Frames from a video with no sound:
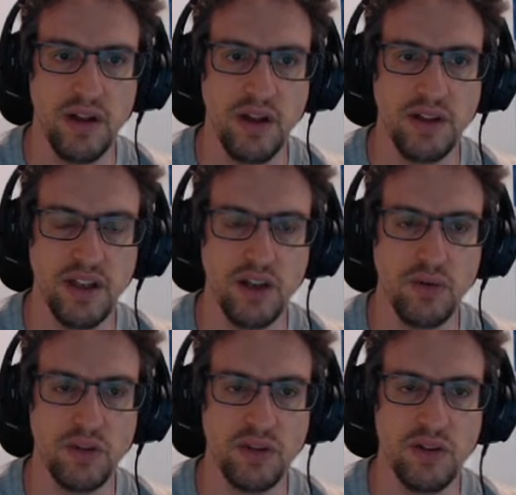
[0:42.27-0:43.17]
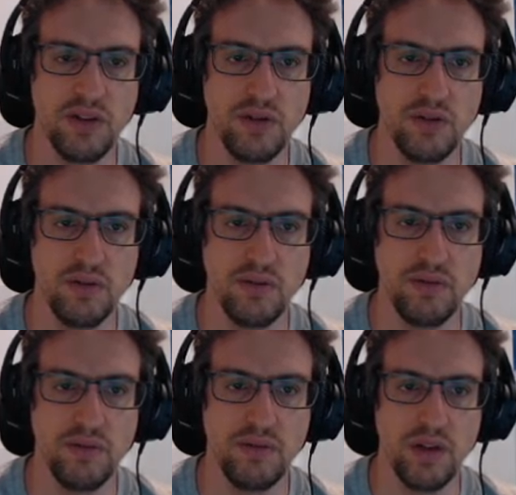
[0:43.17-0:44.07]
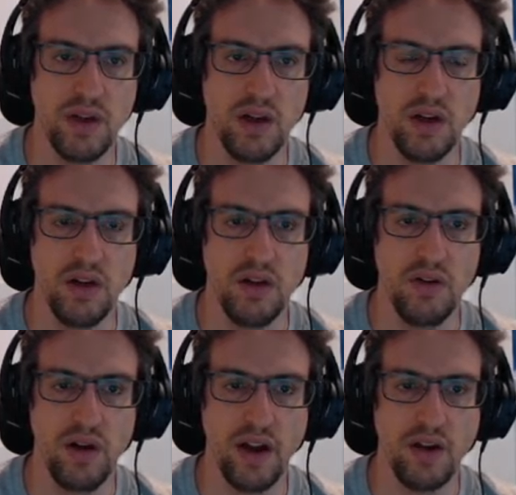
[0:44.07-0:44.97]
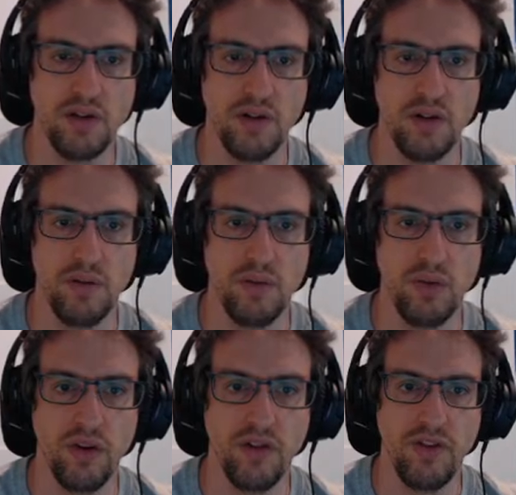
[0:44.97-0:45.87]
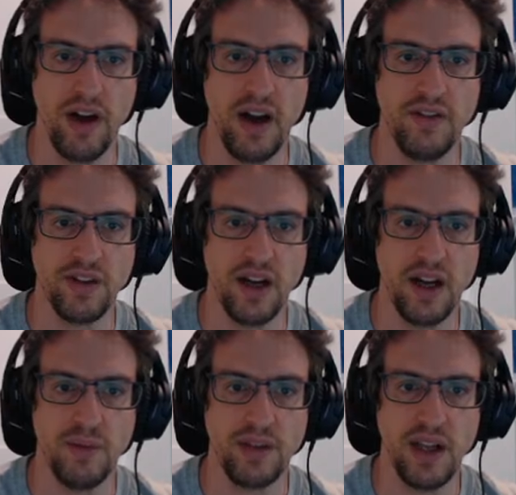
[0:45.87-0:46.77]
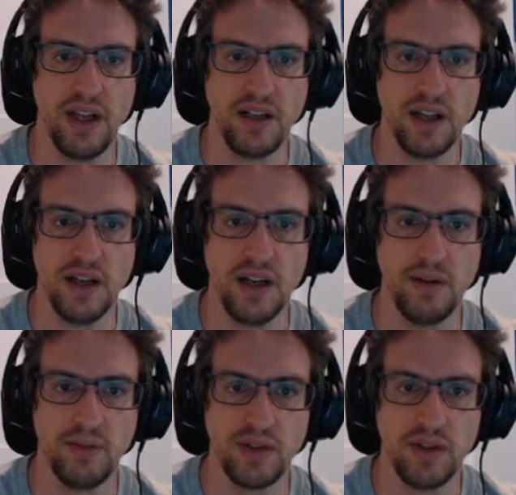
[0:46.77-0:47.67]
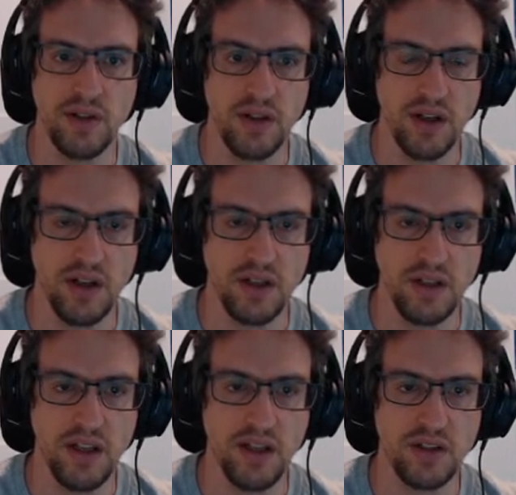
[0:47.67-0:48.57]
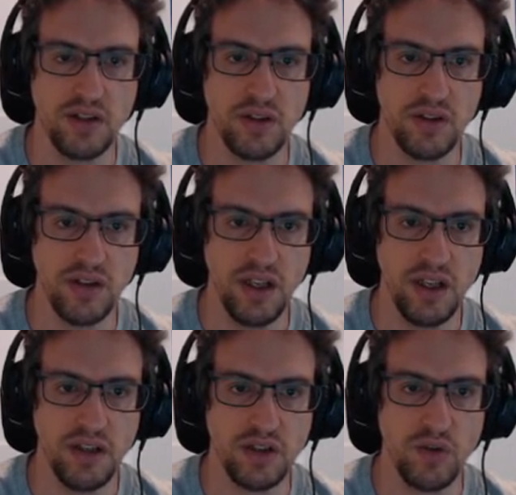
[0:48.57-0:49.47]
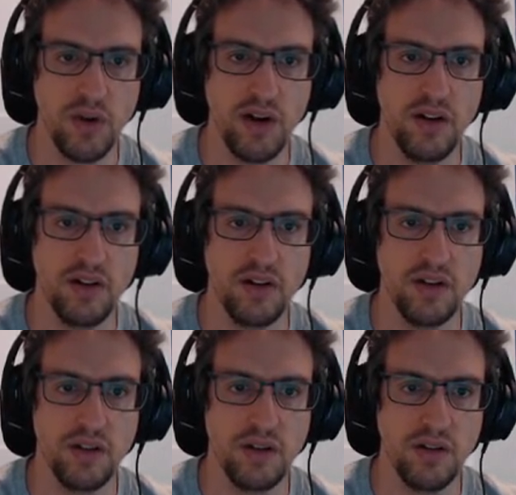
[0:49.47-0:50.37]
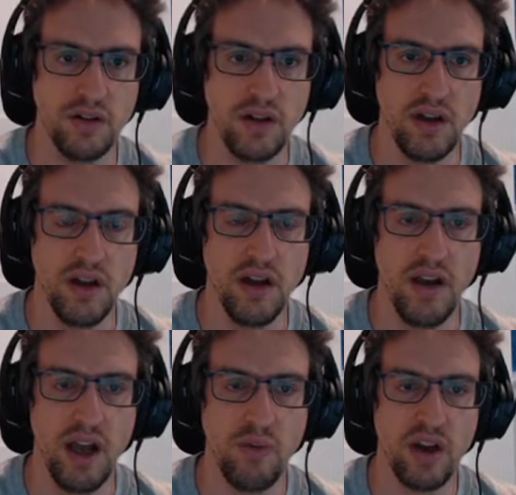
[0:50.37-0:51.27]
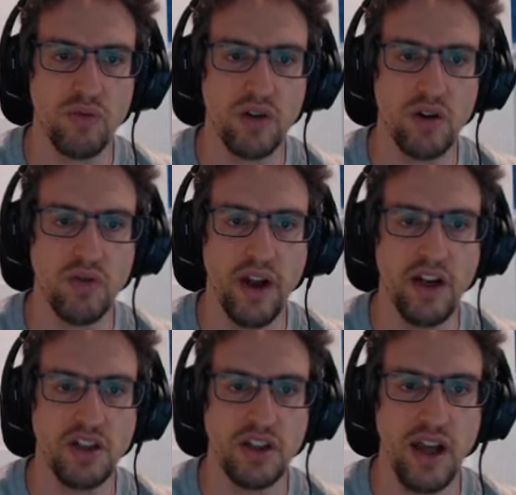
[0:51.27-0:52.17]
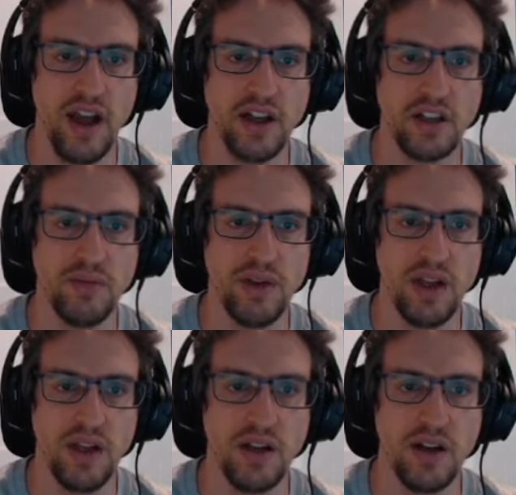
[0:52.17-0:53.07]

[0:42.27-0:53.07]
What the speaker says: is equal to, right, 0.5 times a times t squared. And we can rearrange that to be